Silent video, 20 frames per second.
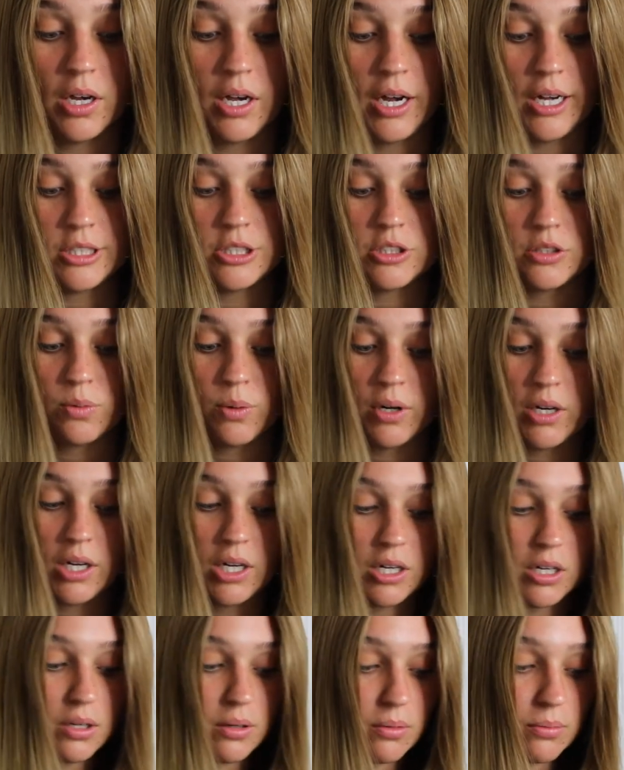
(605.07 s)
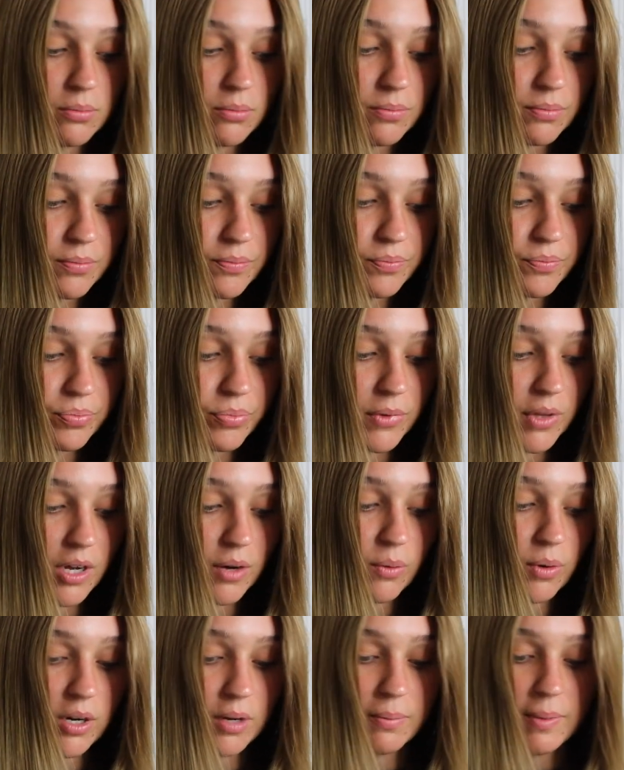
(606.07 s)
I just wanna, I
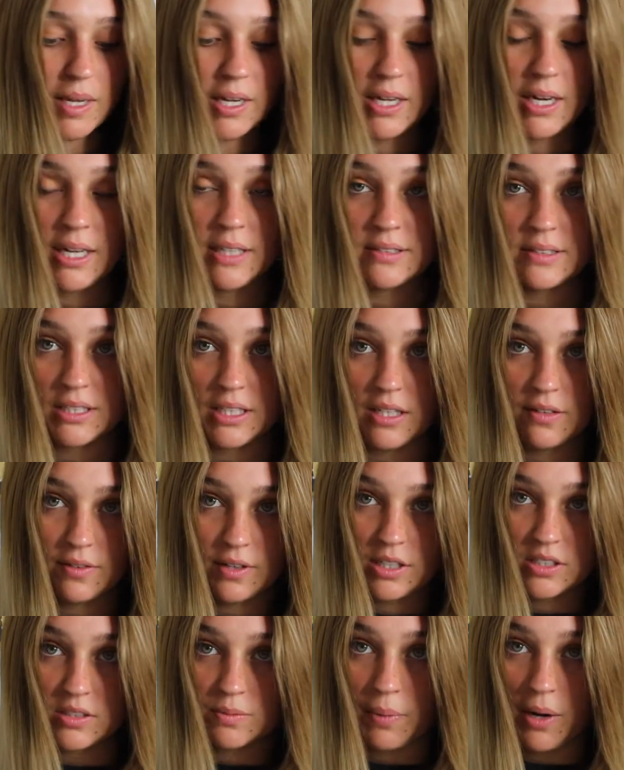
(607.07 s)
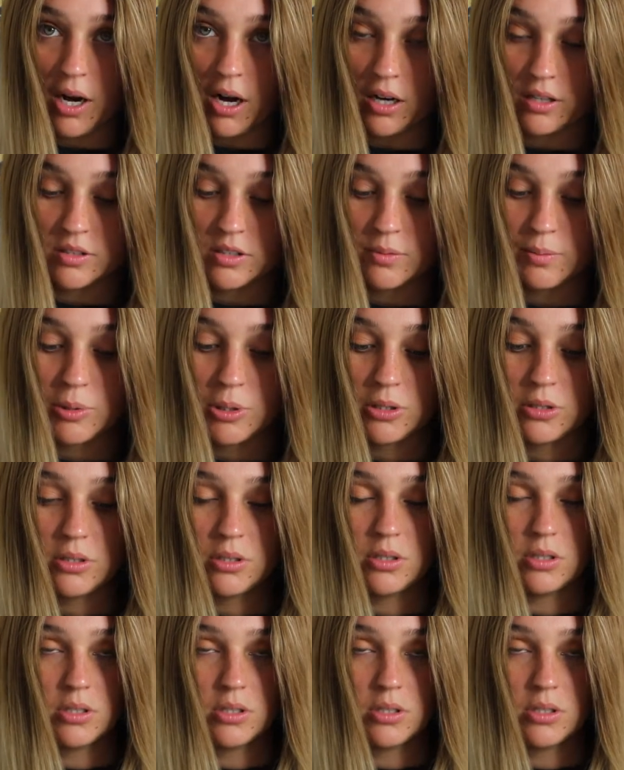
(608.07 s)
wanna make it as even as possible.